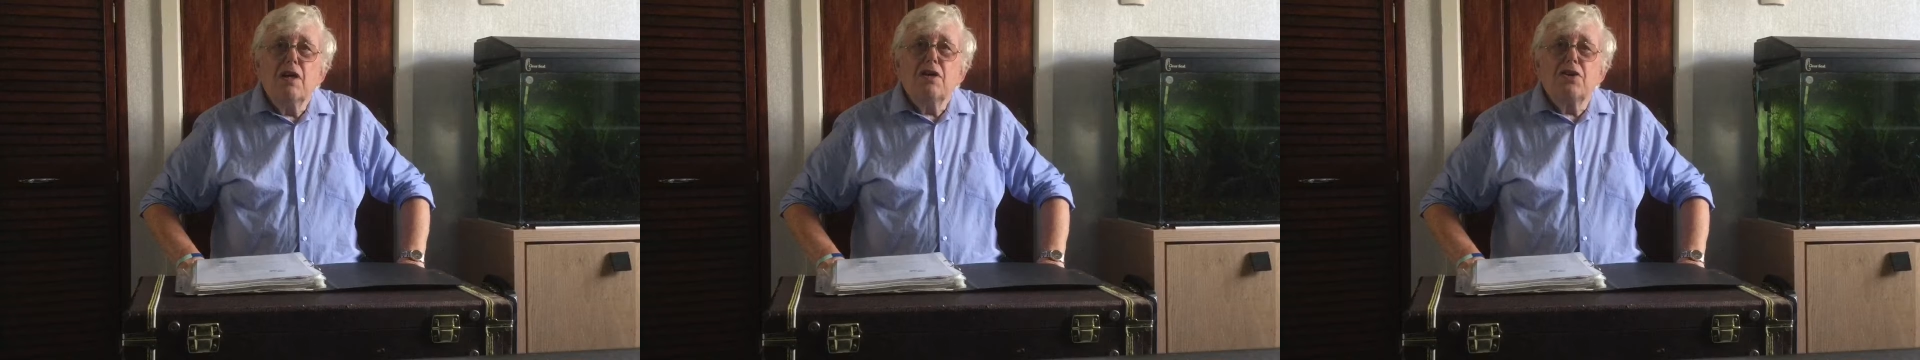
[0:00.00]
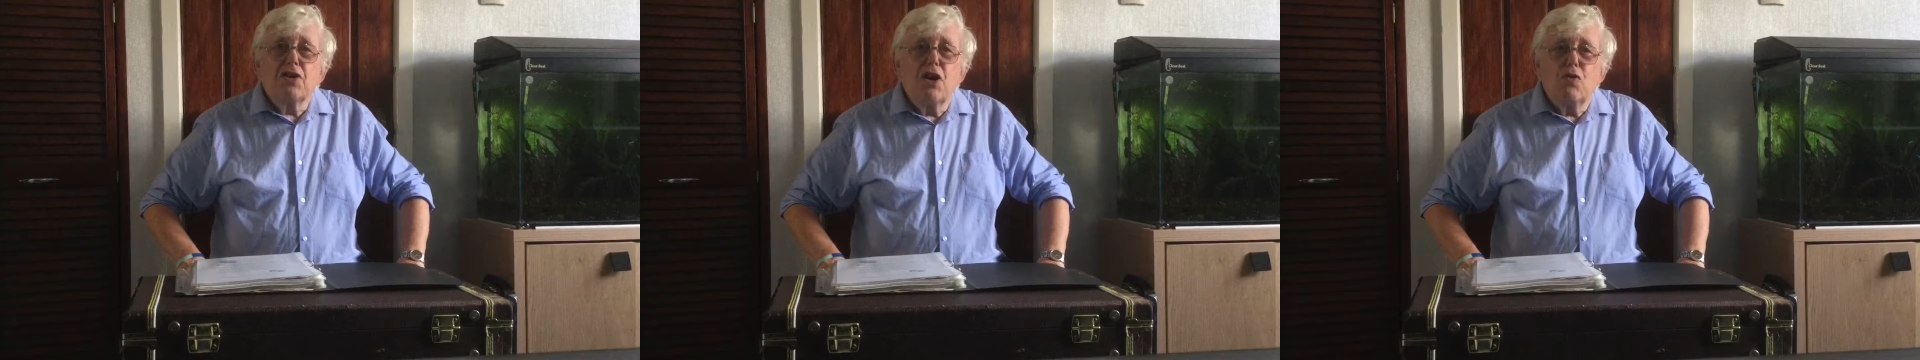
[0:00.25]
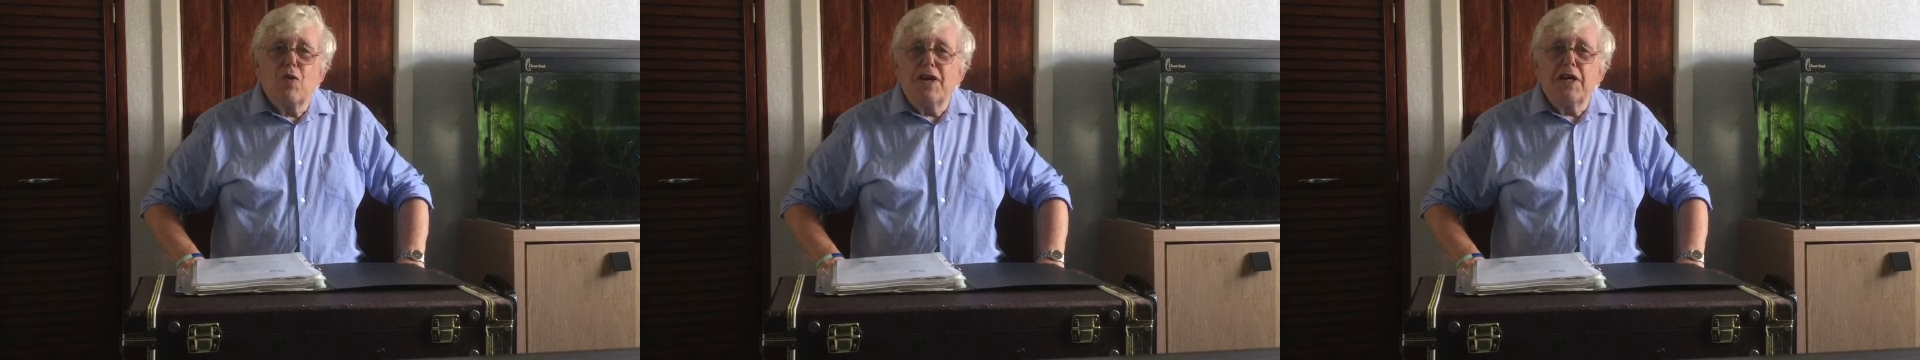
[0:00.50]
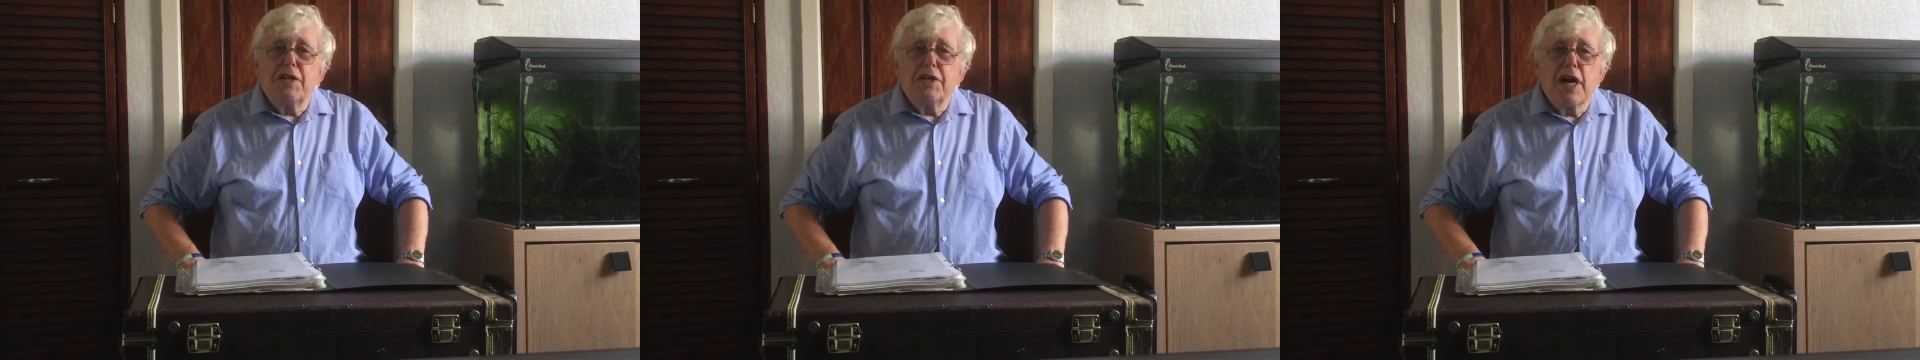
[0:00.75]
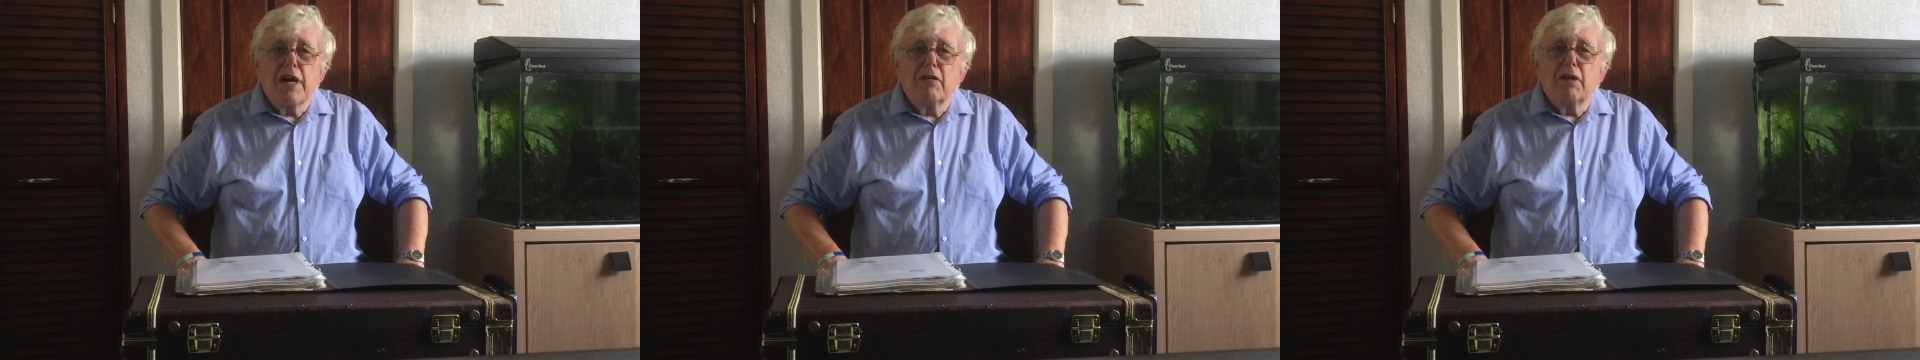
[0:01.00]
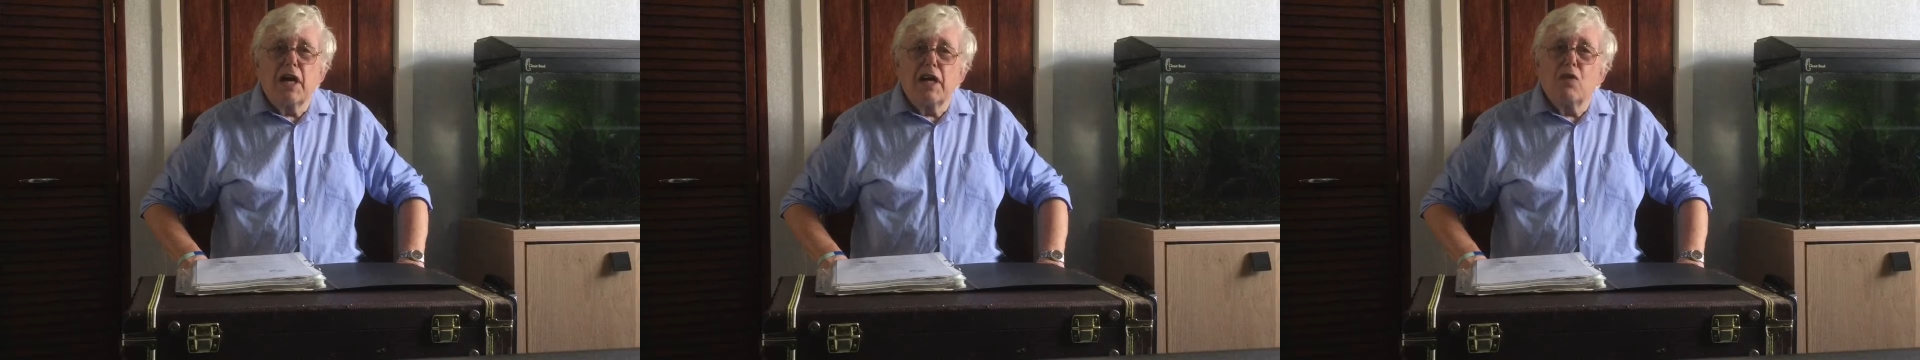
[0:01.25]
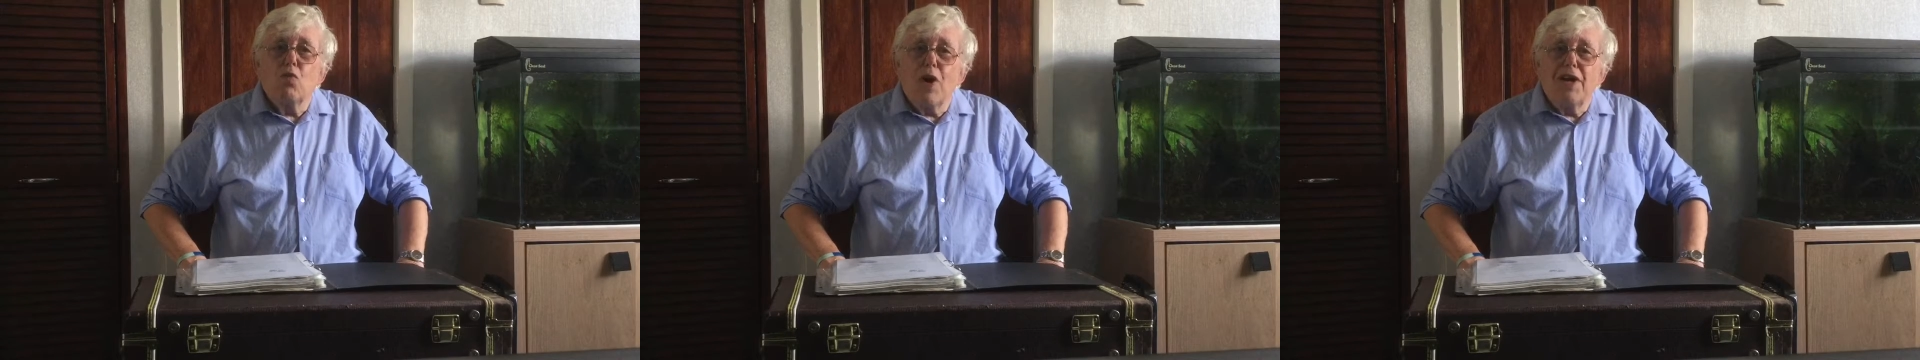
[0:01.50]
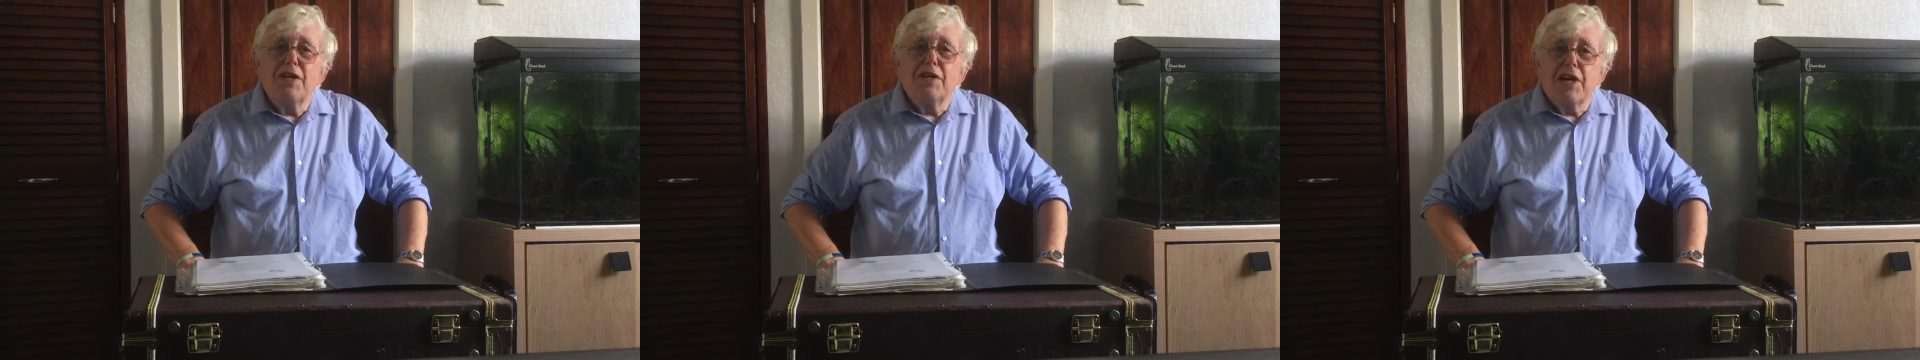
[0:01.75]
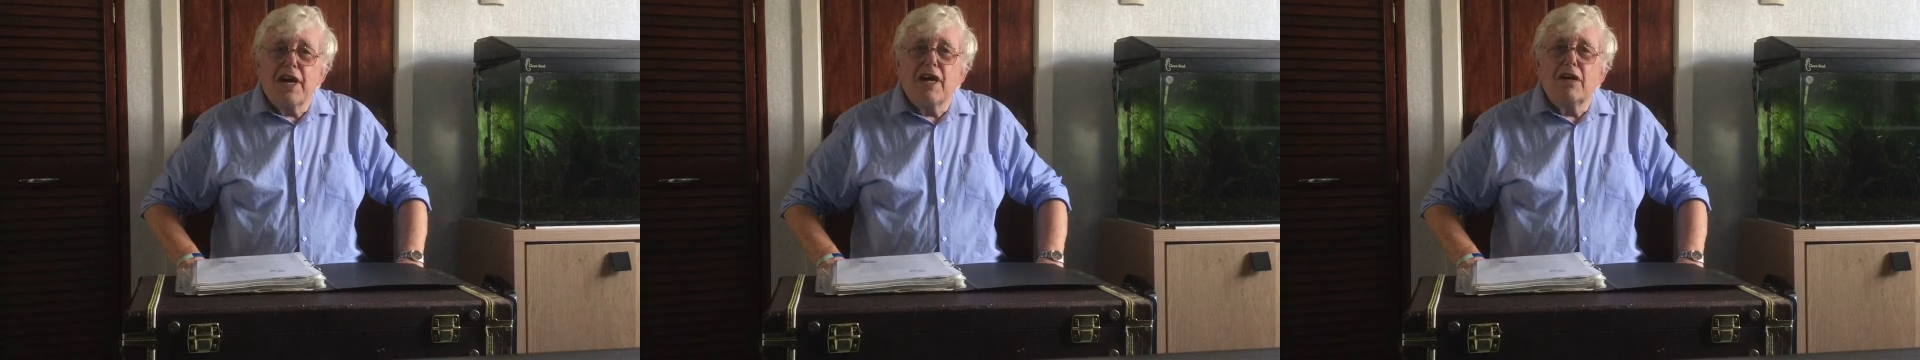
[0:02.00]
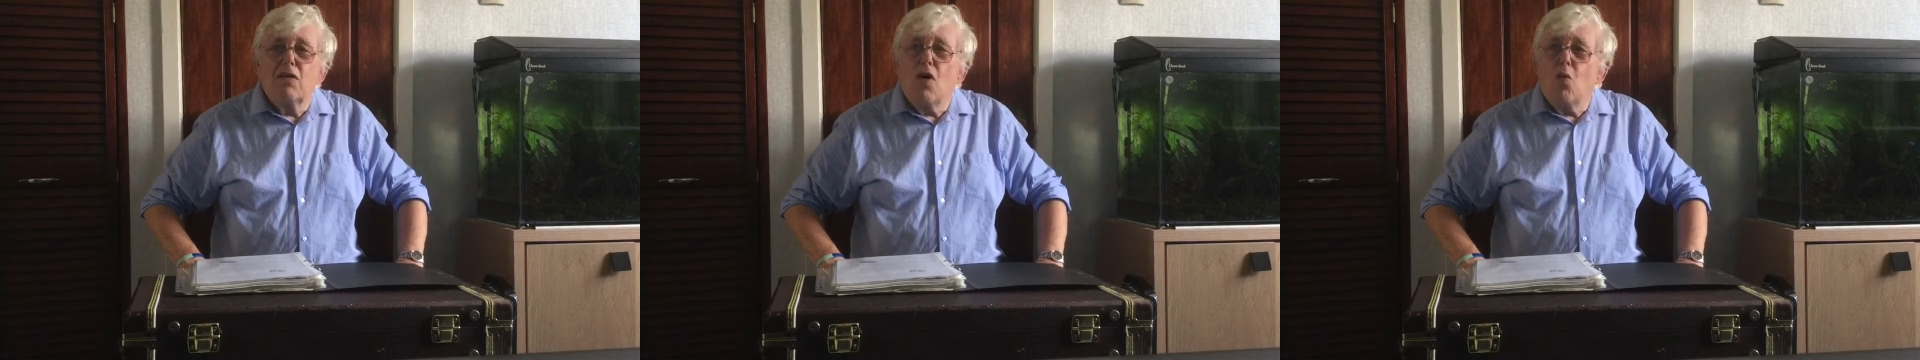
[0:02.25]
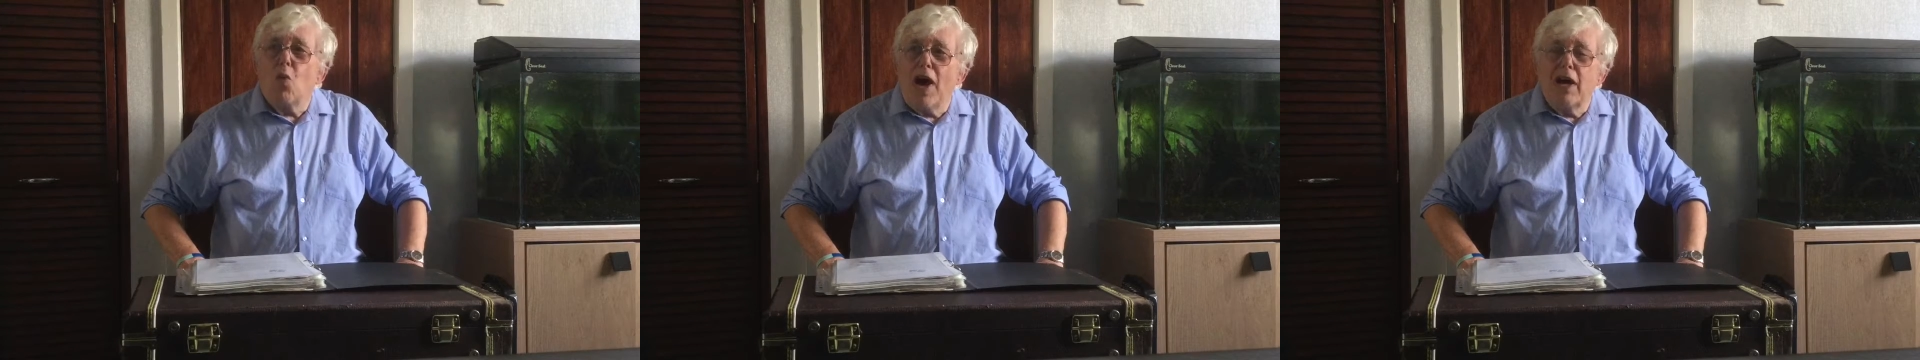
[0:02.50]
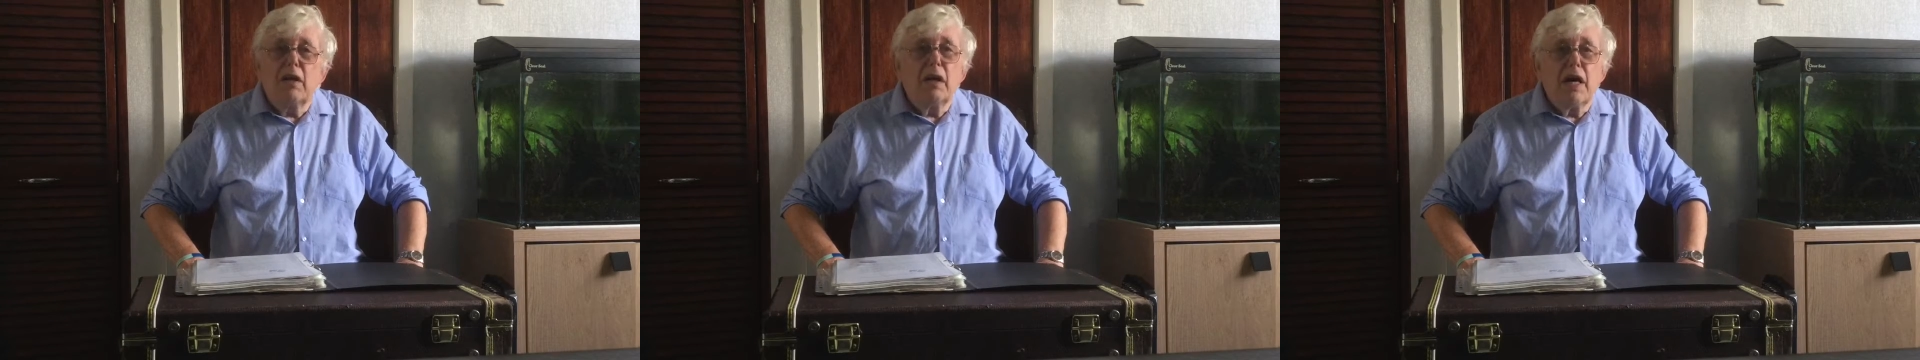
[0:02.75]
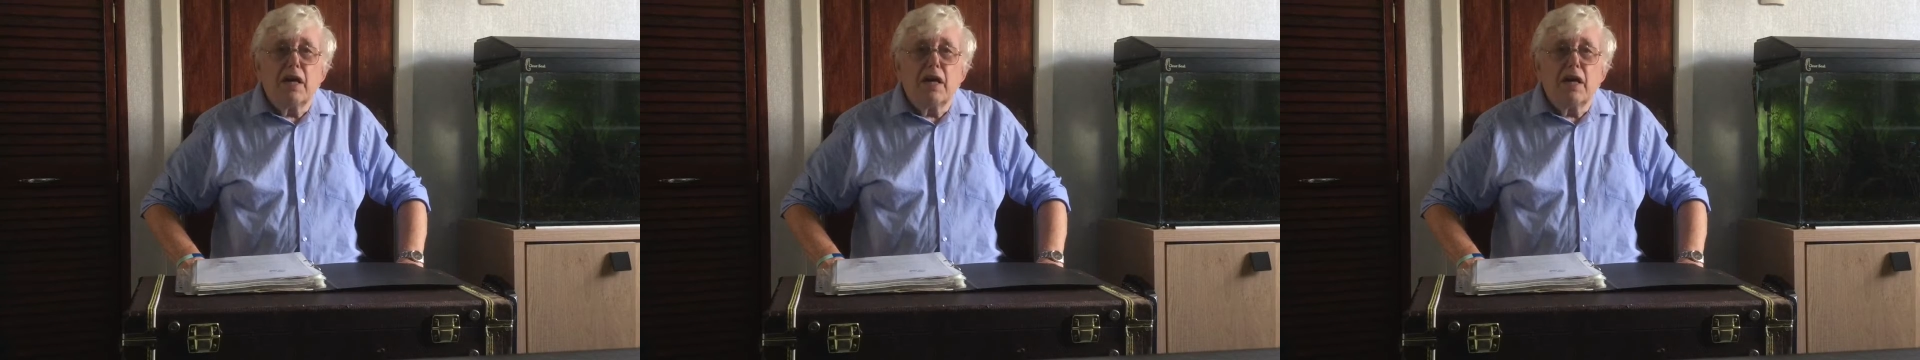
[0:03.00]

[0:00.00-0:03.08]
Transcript: so I read it out and it went down well,